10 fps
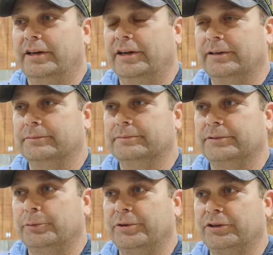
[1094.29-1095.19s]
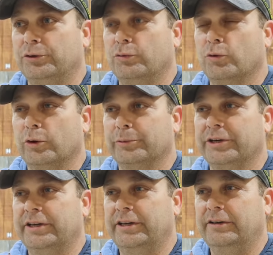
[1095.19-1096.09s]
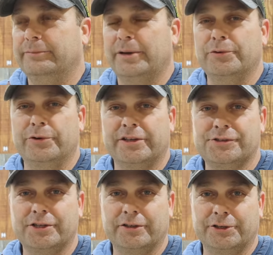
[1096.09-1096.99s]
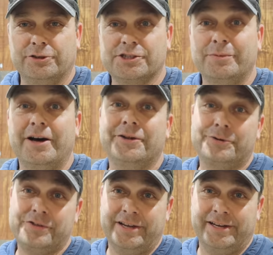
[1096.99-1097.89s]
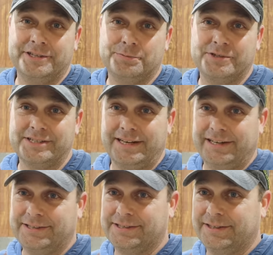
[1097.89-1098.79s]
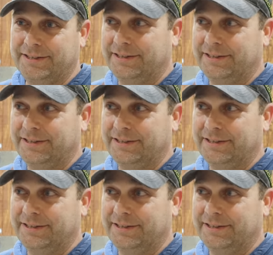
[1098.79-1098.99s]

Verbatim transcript: um, it'll be a little warmer in here maybe we can start doing some other things besides